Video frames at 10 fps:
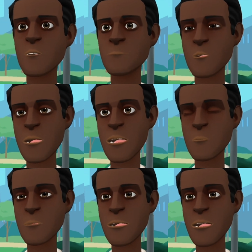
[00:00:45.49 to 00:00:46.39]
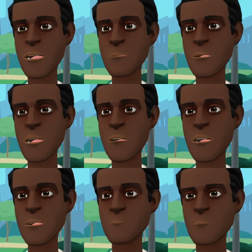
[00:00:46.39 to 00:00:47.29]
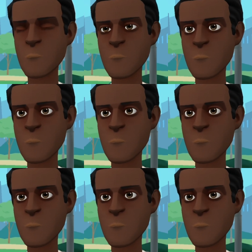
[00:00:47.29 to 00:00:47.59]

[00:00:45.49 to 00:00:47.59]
single episode of season 6.